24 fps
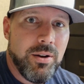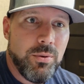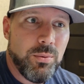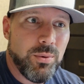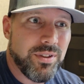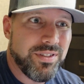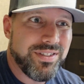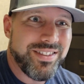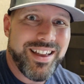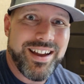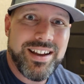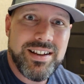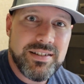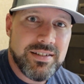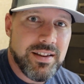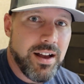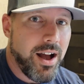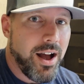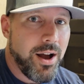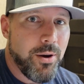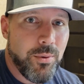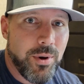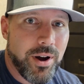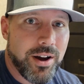with nice
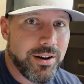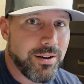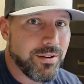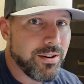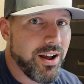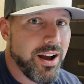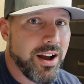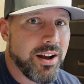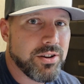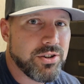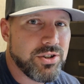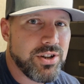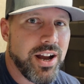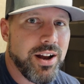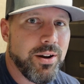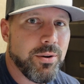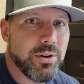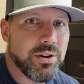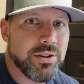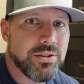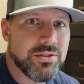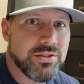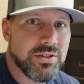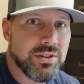hot water and hot
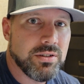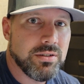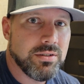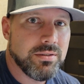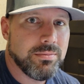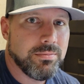showers.